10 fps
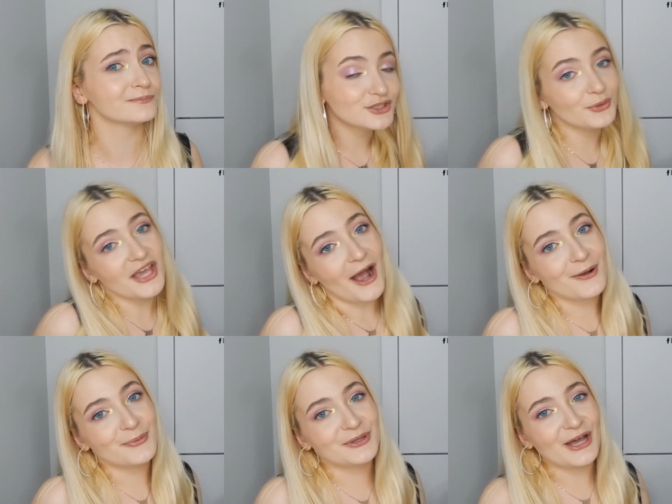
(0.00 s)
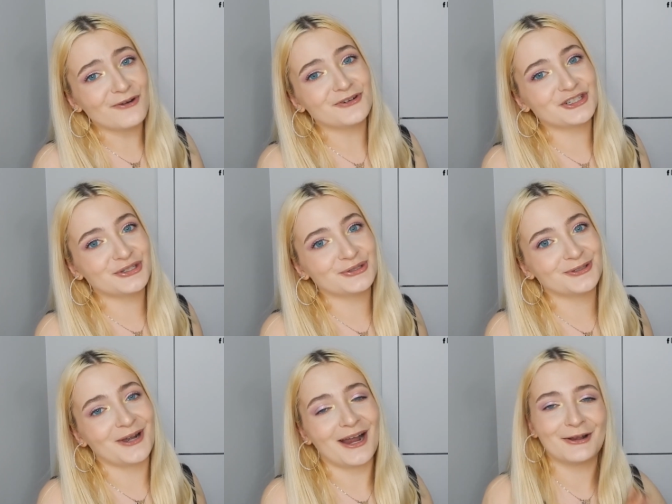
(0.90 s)
So yeah, without further
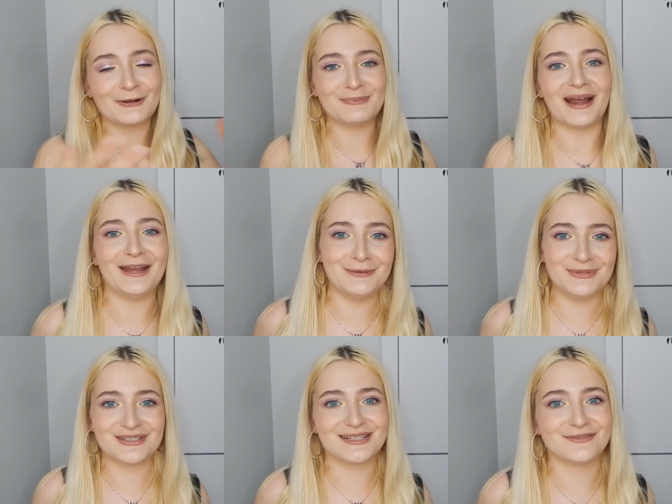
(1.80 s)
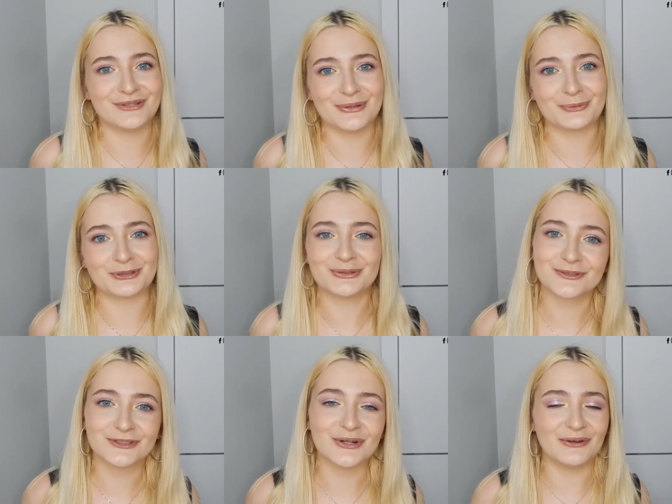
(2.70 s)
ado, I hope by any means this video was
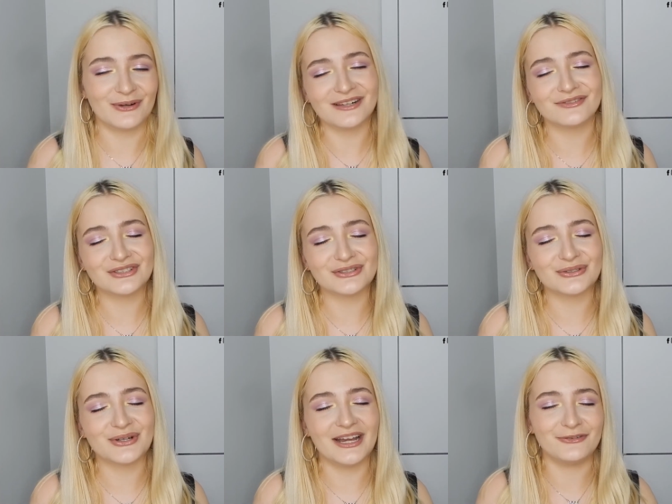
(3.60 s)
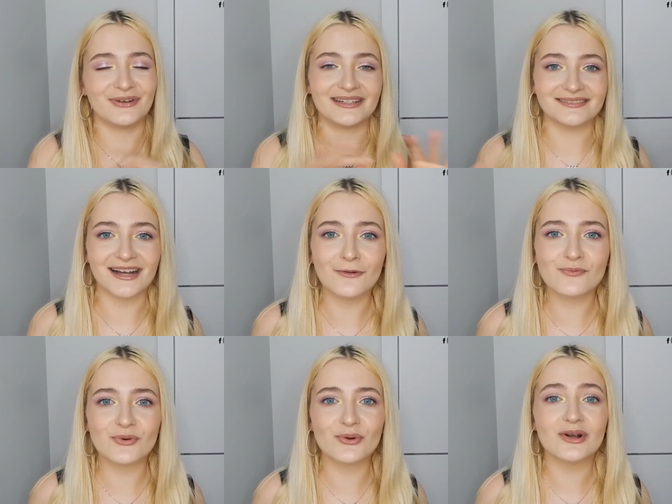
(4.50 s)
useful and relevant to you and you find it
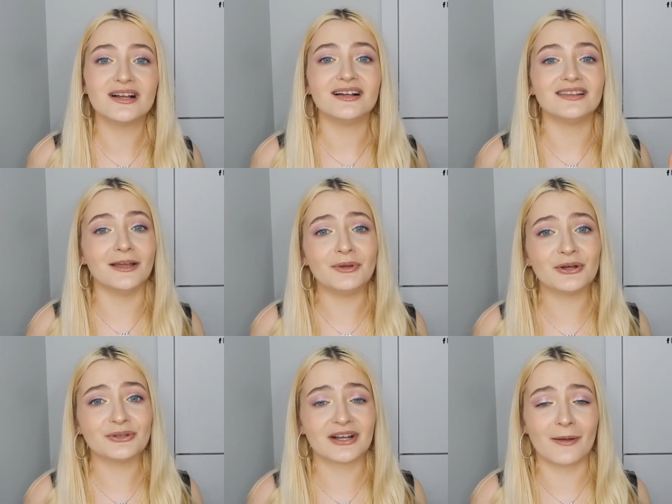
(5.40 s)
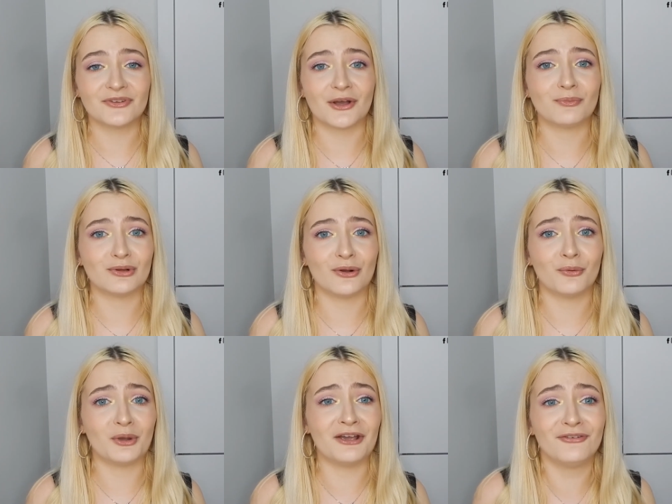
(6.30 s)
helpful. Let me know in the comments down
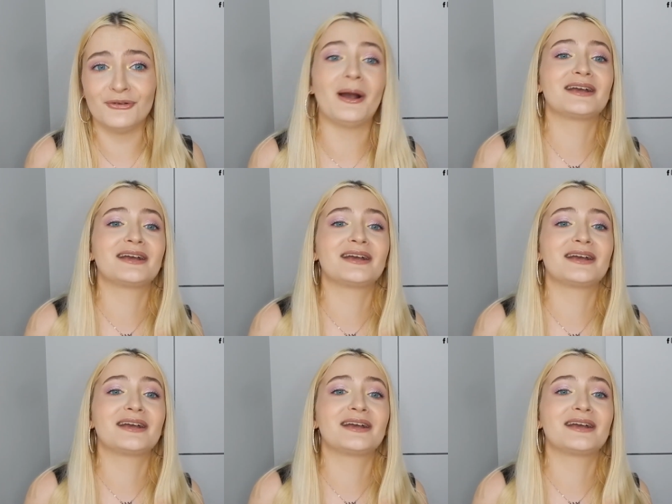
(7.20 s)
below if you